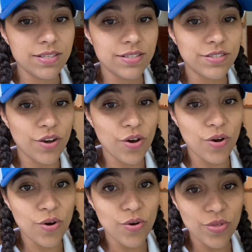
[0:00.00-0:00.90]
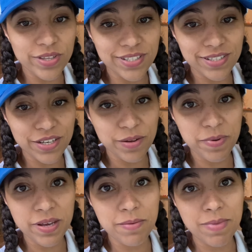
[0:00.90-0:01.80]
So this is going to
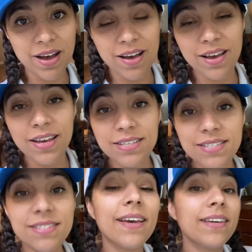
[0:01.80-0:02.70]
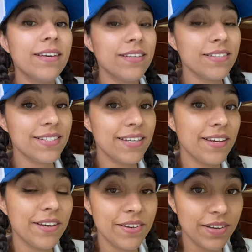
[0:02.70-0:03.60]
be my second,
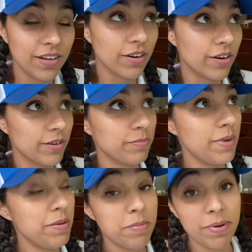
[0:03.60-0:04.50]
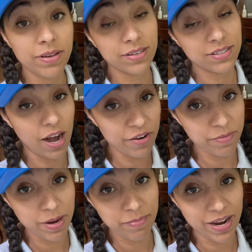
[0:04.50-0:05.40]
or maybe I
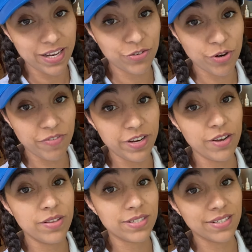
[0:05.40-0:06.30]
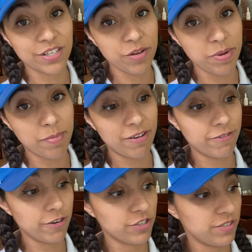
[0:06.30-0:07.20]
already made my intro video. This is going to be my
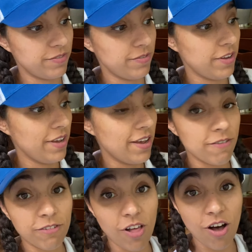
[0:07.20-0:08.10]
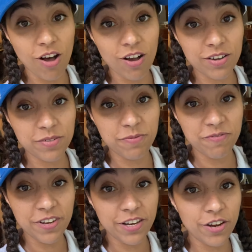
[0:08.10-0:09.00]
first vlog
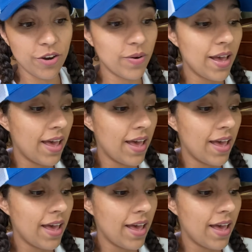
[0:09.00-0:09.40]
video,